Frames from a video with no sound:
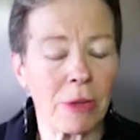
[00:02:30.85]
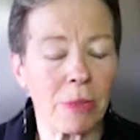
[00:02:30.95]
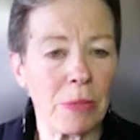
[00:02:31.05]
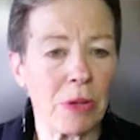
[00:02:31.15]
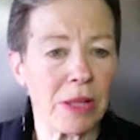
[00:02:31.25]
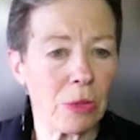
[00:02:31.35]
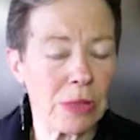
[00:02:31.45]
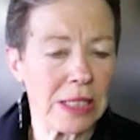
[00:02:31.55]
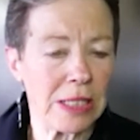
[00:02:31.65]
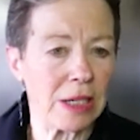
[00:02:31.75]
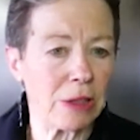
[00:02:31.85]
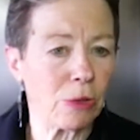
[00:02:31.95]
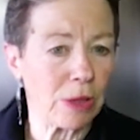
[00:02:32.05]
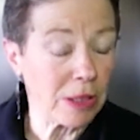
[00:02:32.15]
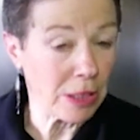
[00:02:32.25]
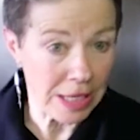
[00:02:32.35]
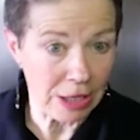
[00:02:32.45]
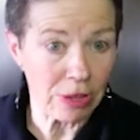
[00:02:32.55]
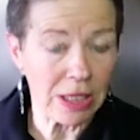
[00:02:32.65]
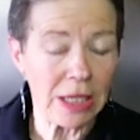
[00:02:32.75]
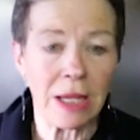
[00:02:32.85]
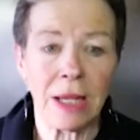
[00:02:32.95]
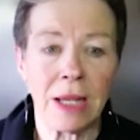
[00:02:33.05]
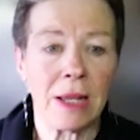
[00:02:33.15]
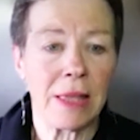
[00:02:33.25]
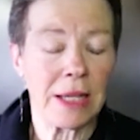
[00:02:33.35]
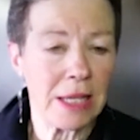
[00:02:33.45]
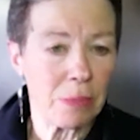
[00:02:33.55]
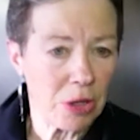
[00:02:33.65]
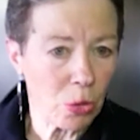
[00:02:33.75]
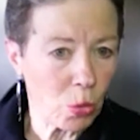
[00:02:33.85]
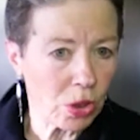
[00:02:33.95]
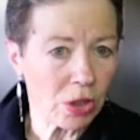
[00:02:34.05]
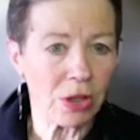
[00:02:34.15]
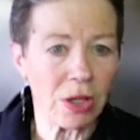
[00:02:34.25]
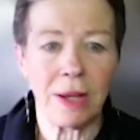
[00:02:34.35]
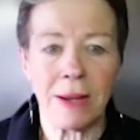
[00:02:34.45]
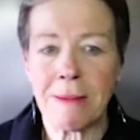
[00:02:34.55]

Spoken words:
are people that we see who are in integrity, they keep their word,